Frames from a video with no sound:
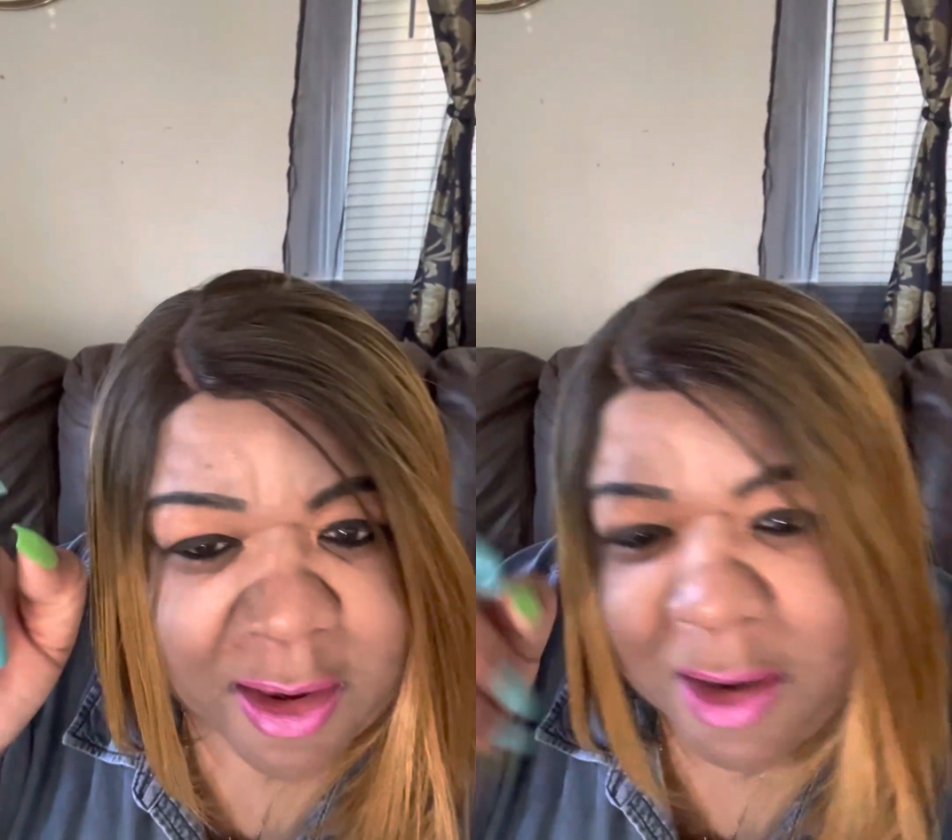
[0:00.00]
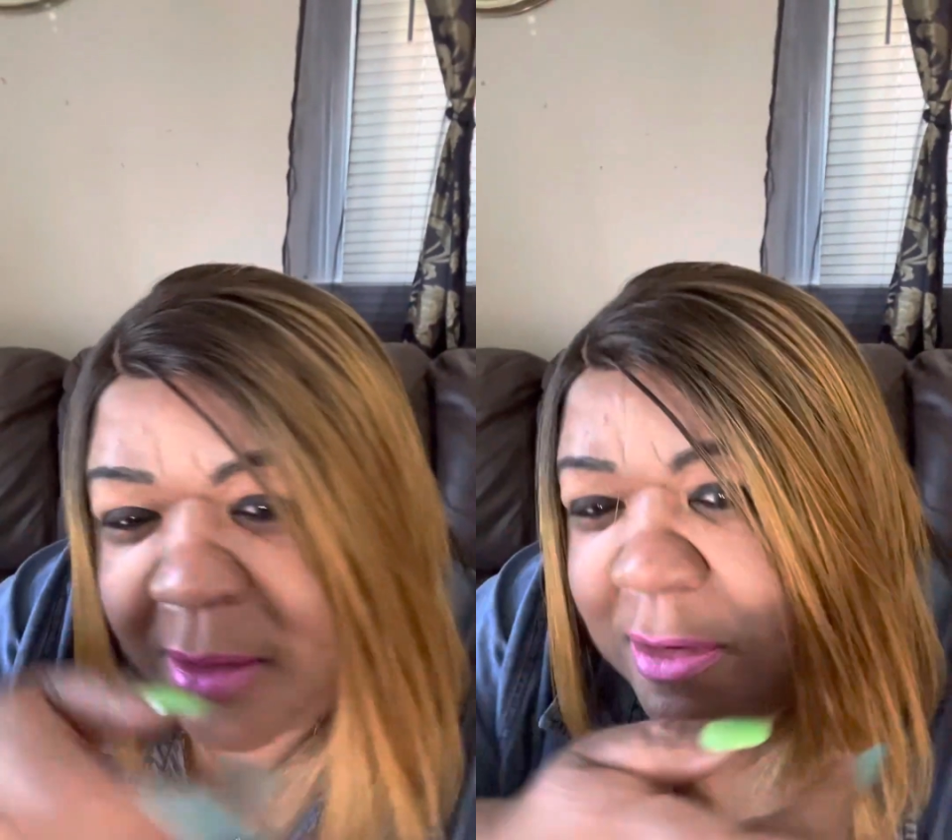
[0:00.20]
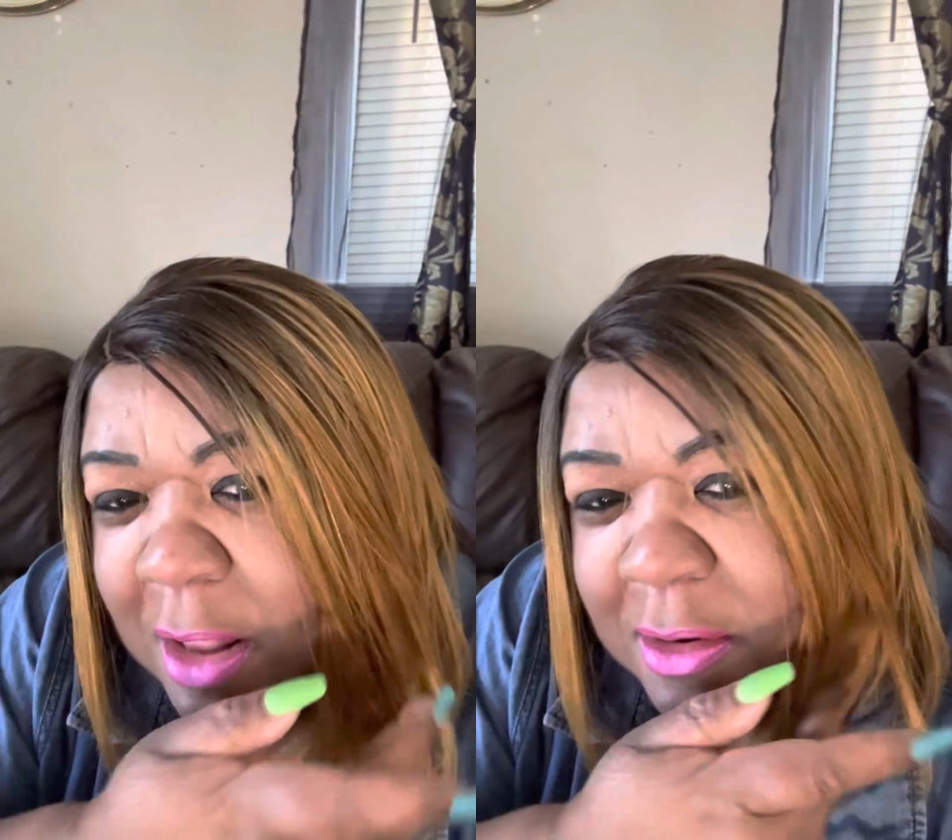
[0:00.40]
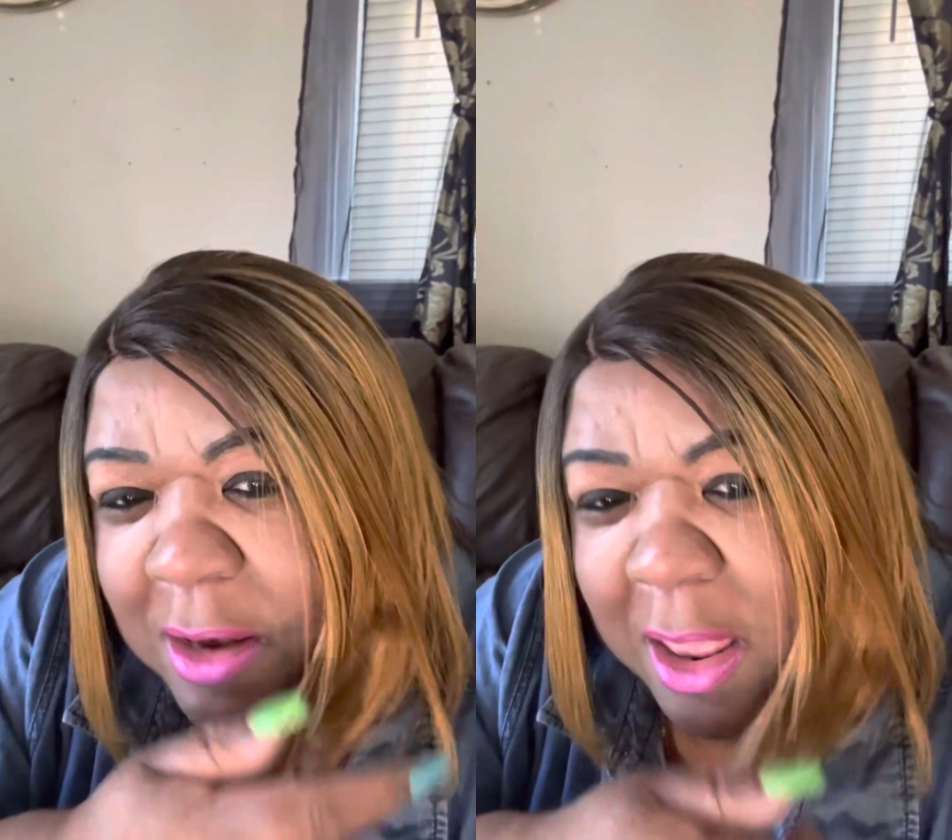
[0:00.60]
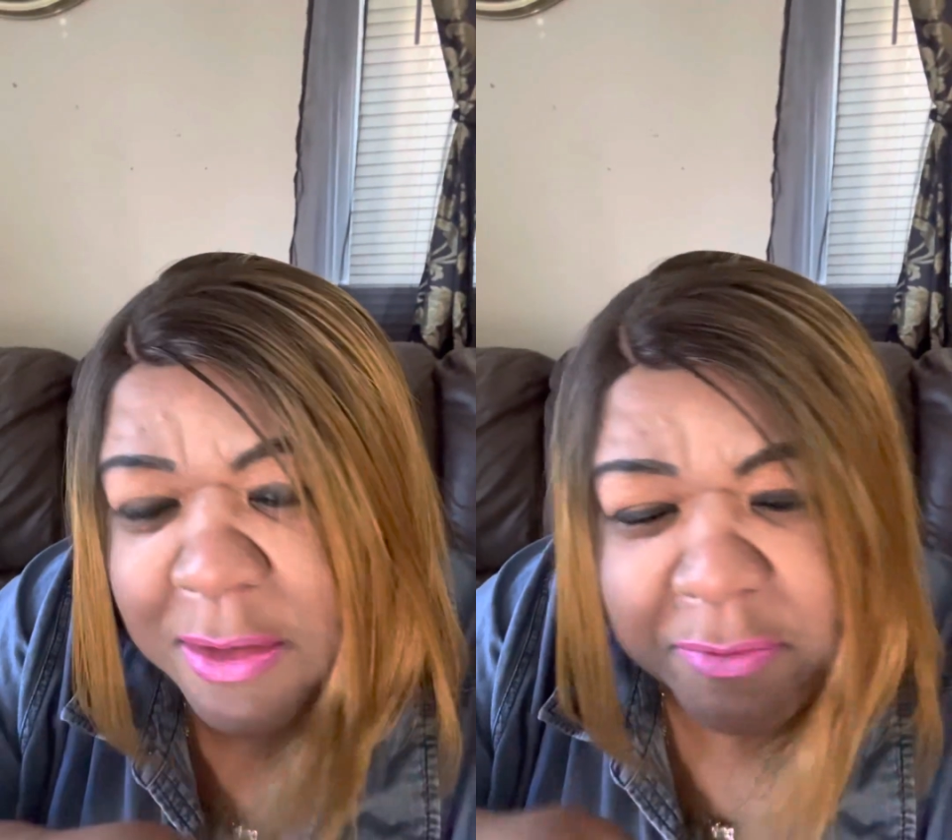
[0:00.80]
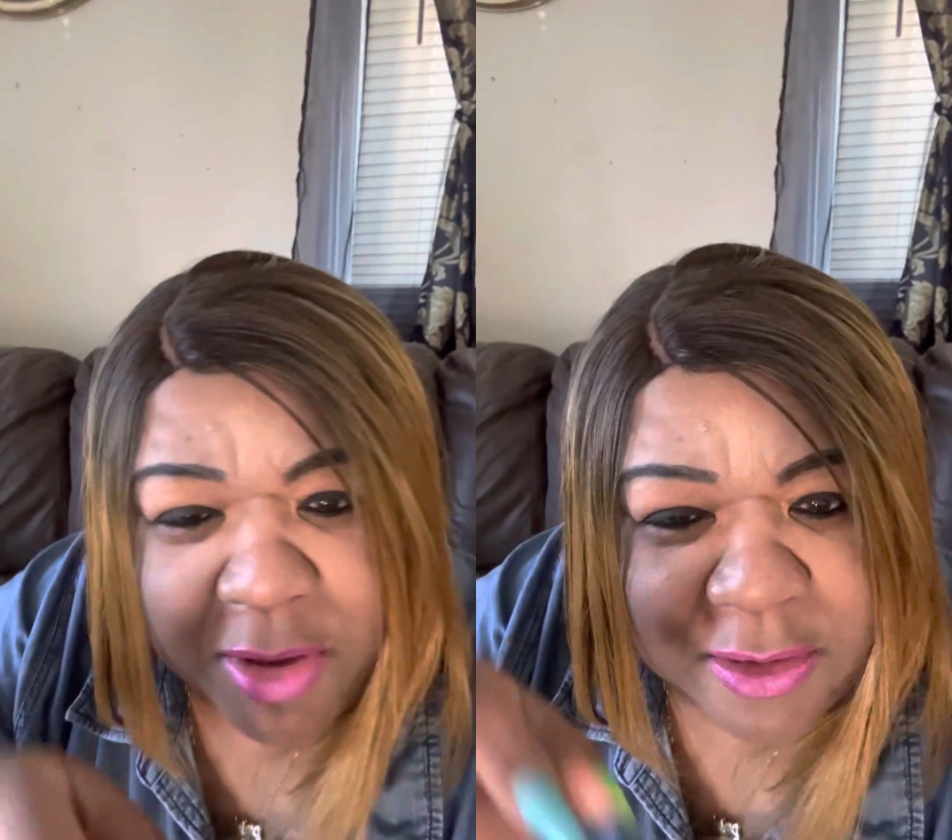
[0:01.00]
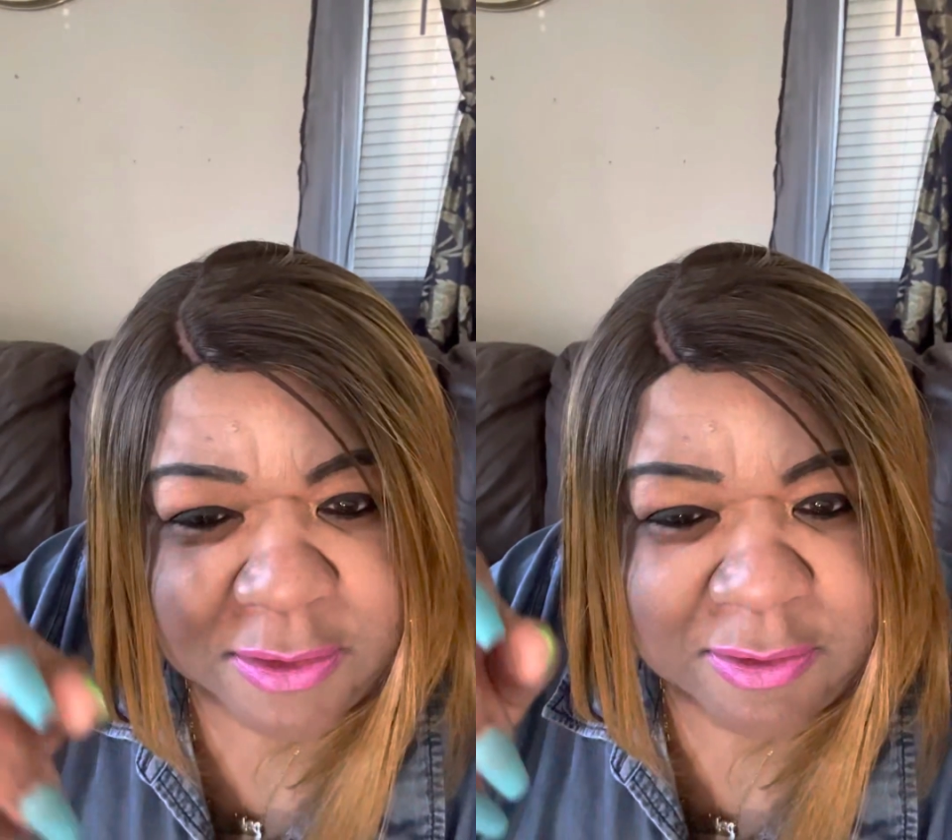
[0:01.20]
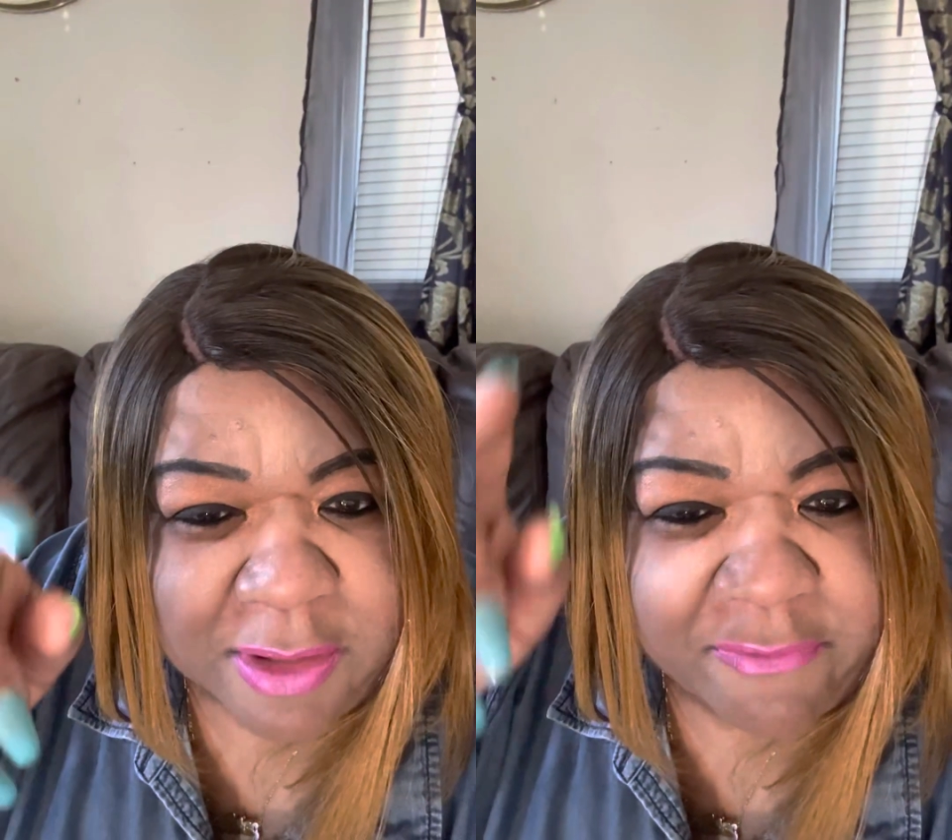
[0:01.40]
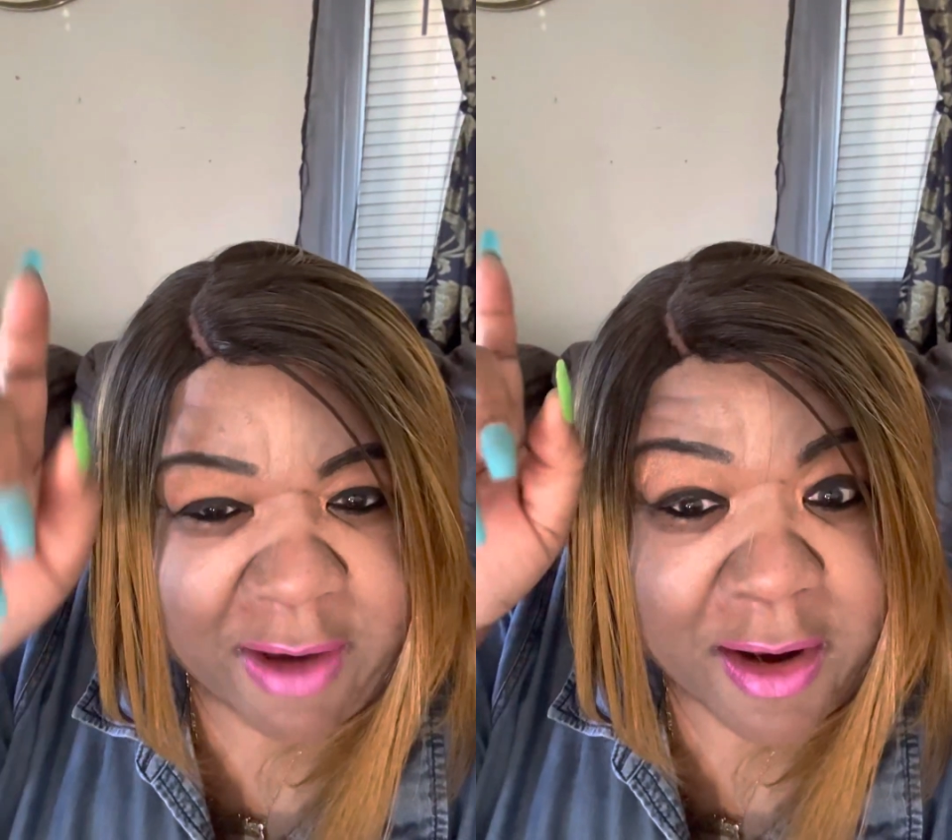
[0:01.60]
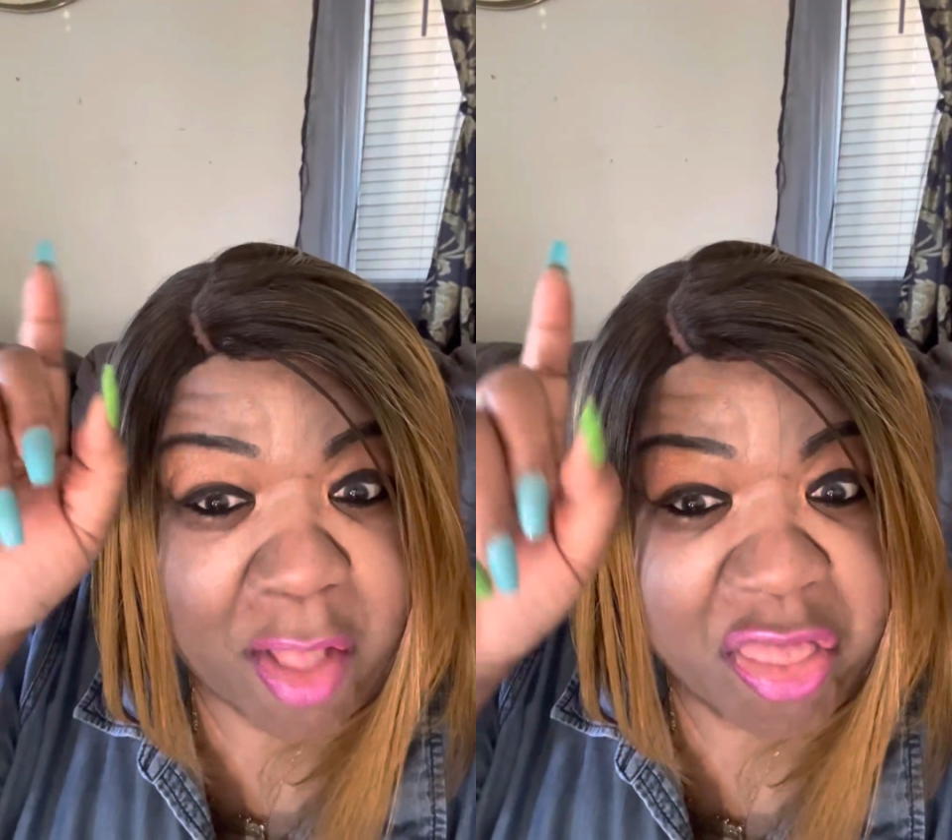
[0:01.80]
And I like the way you do that right